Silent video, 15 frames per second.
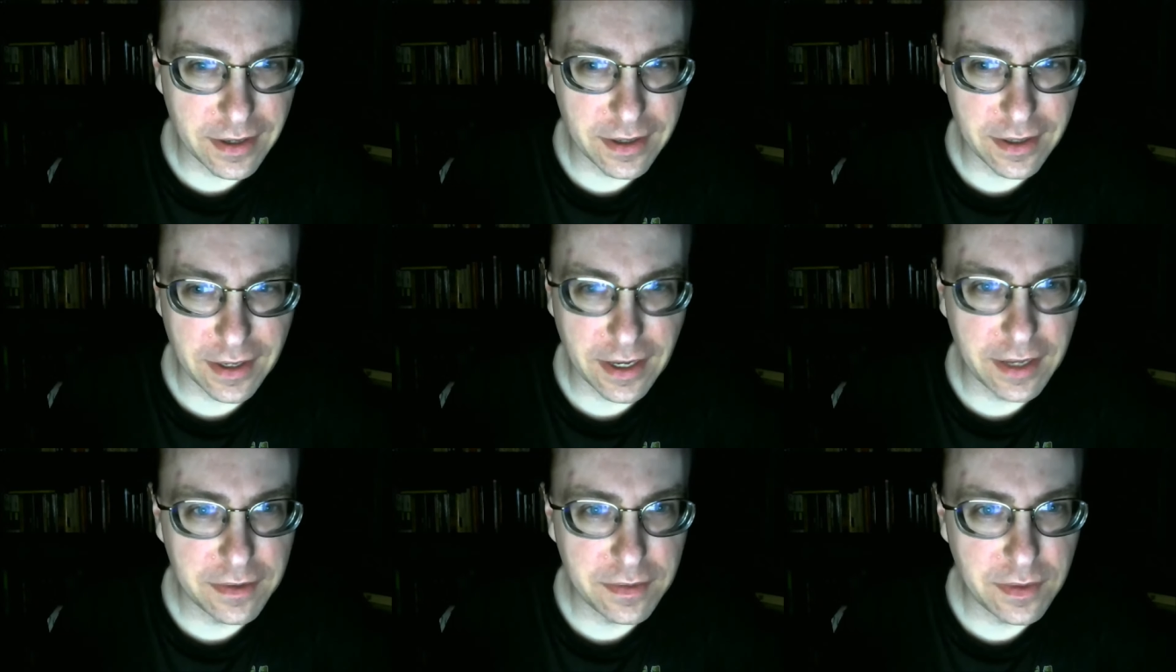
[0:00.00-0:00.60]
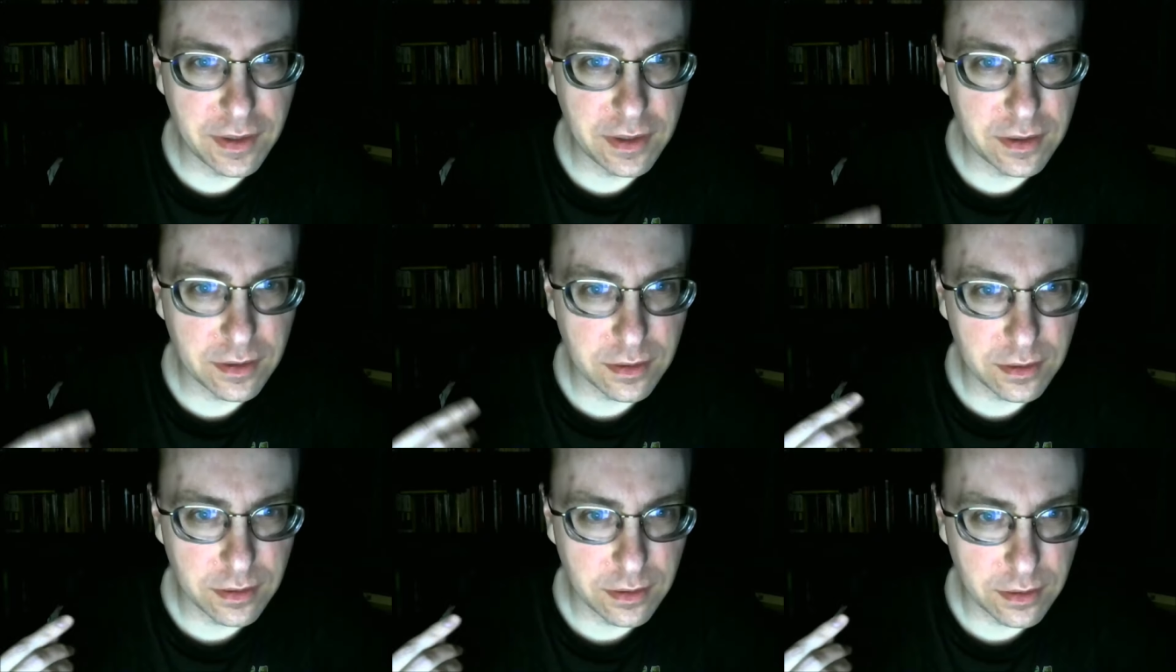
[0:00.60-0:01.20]
I think...
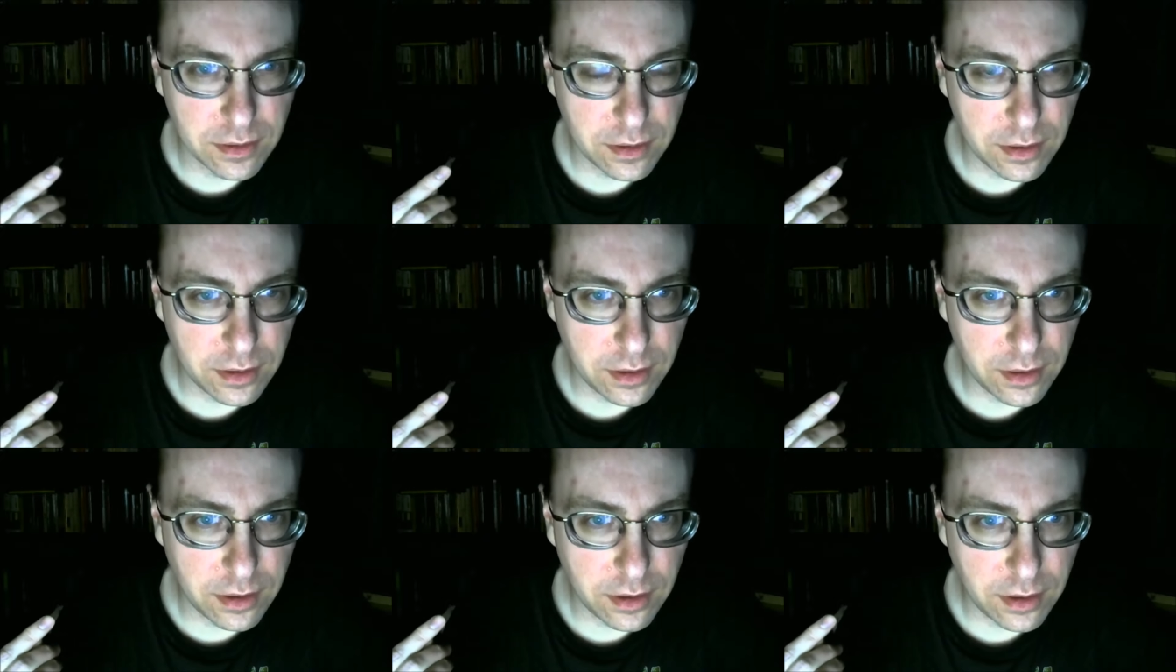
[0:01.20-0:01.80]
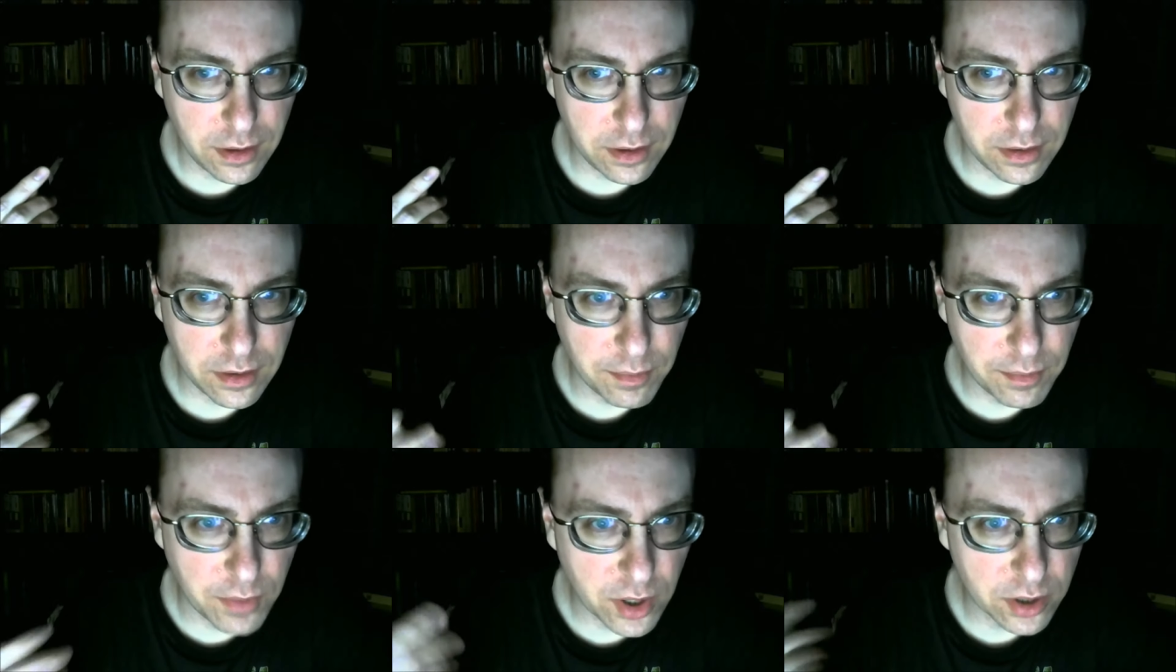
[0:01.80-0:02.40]
in the
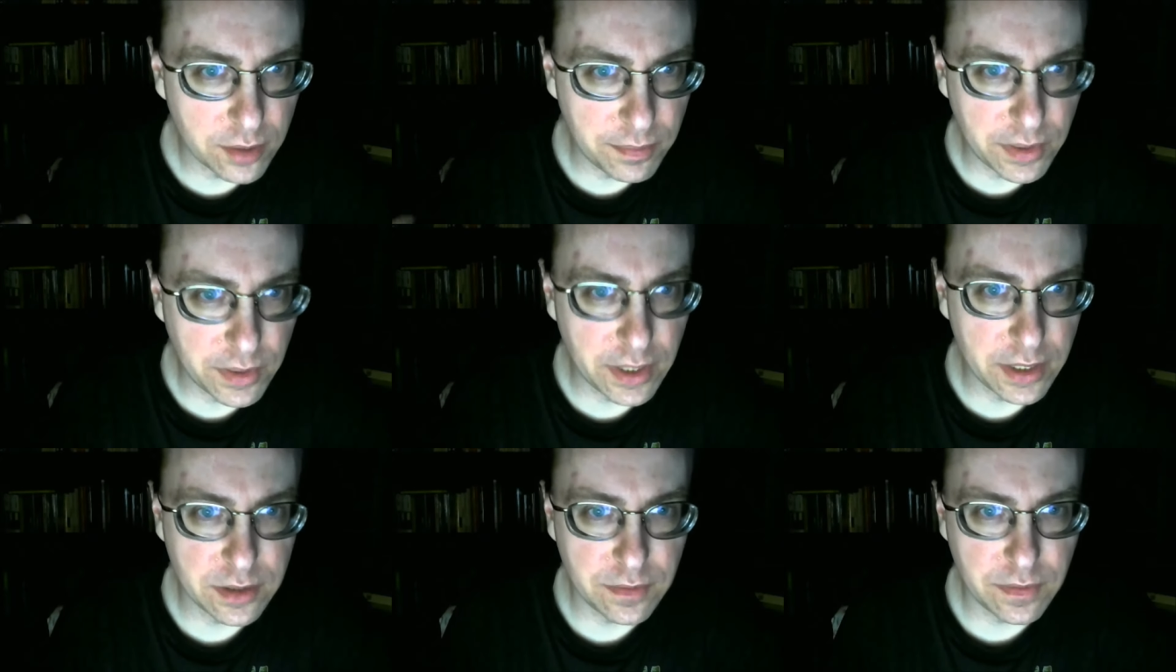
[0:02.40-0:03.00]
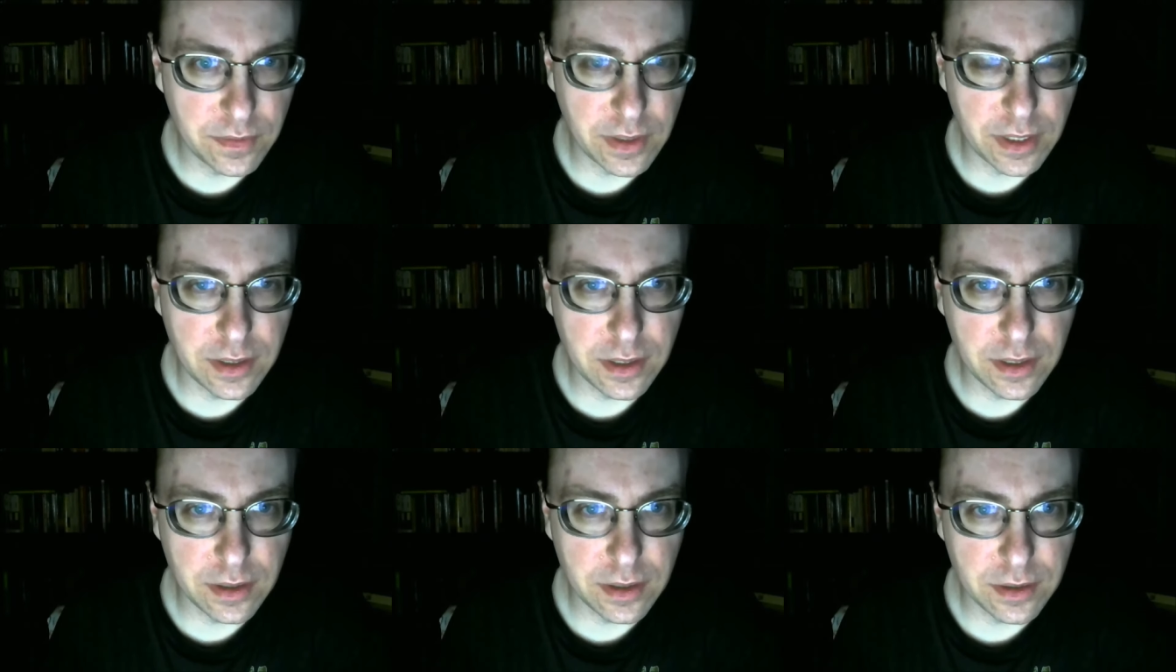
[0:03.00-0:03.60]
marketplace of
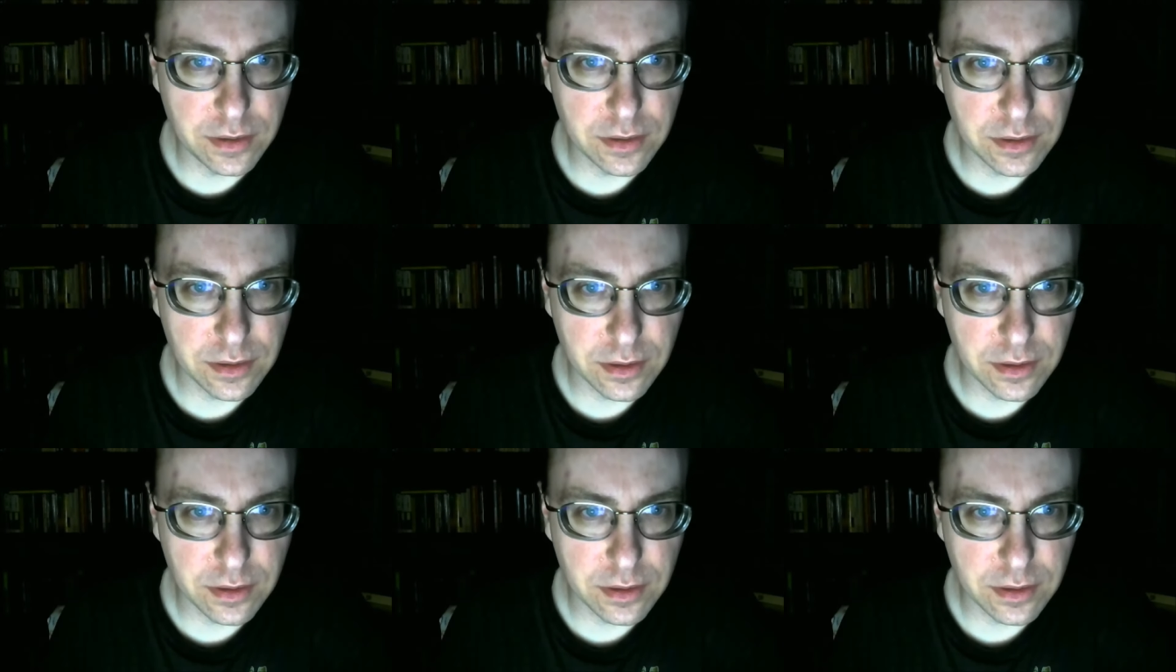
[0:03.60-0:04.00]
ideas,